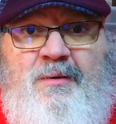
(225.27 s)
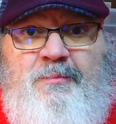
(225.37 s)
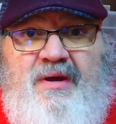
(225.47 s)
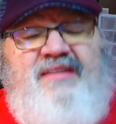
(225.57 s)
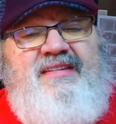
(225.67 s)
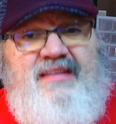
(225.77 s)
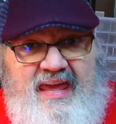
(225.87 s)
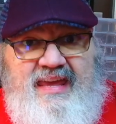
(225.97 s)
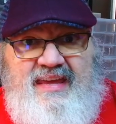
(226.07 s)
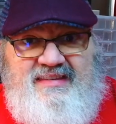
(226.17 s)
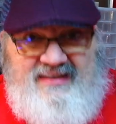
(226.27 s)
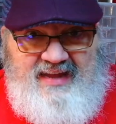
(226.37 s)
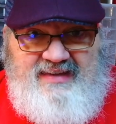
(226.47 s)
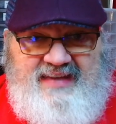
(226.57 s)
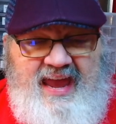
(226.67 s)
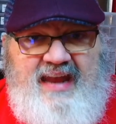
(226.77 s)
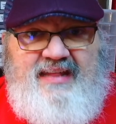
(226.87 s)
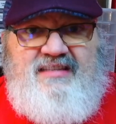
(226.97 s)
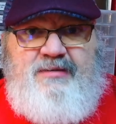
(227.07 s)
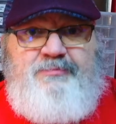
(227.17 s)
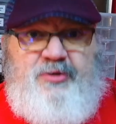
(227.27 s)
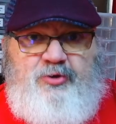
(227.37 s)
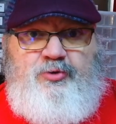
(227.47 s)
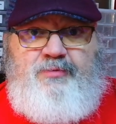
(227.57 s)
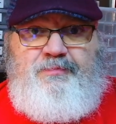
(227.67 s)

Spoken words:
But it's a nice hat. It's subdued.